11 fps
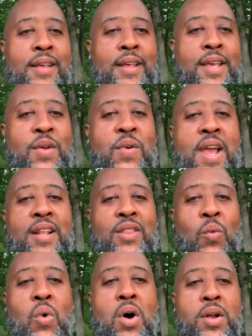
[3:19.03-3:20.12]
he created the
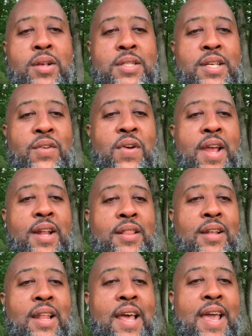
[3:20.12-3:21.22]
waters, he created the
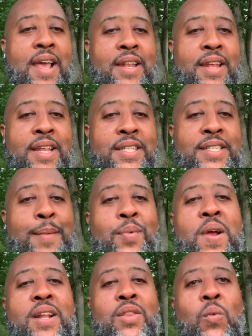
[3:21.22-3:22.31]
land, and he
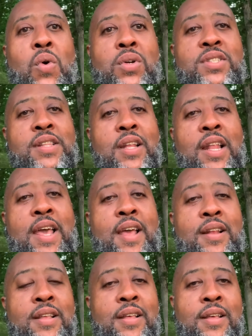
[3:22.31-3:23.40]
separated the waters and the land.